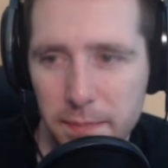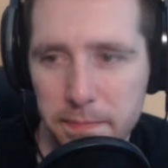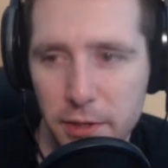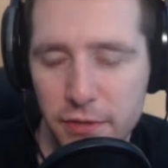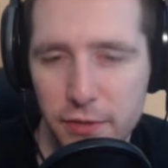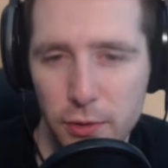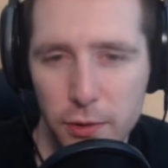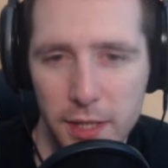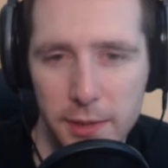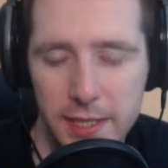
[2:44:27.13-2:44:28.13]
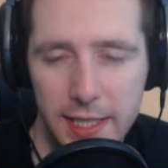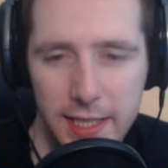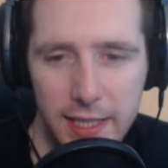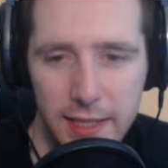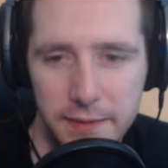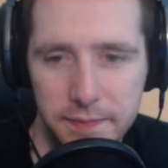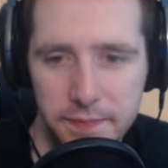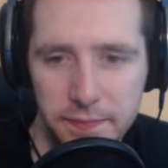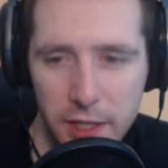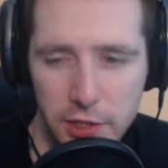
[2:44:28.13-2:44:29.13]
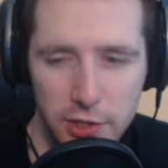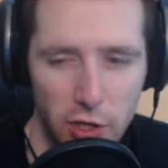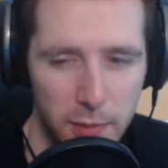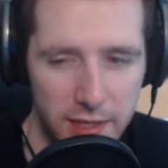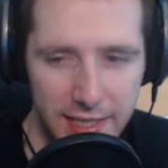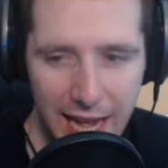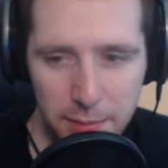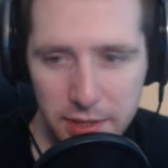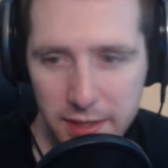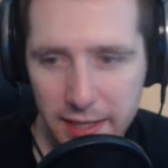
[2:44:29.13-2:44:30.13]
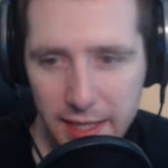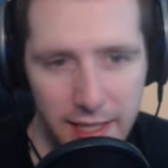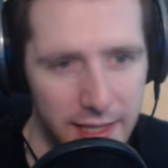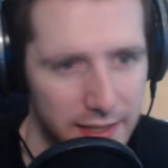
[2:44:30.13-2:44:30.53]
before. It was like a Starbucks capsule thingy.